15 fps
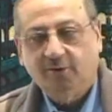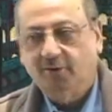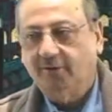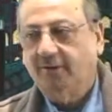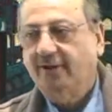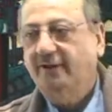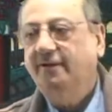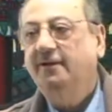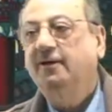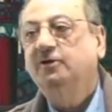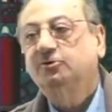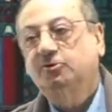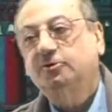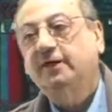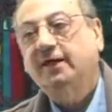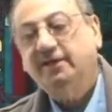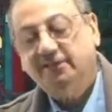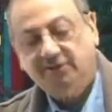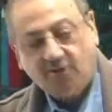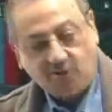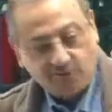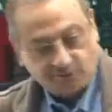Okay? So that
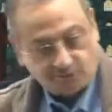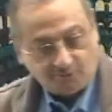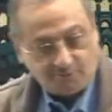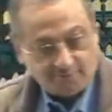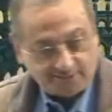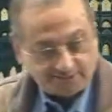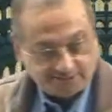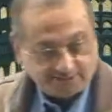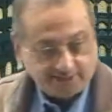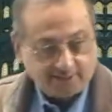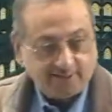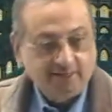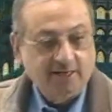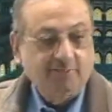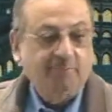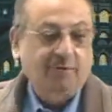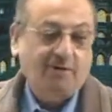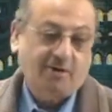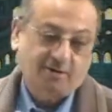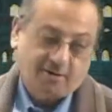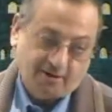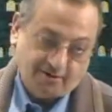is also a master, but
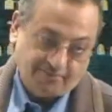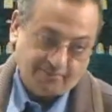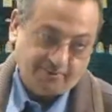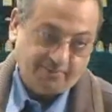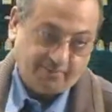on a different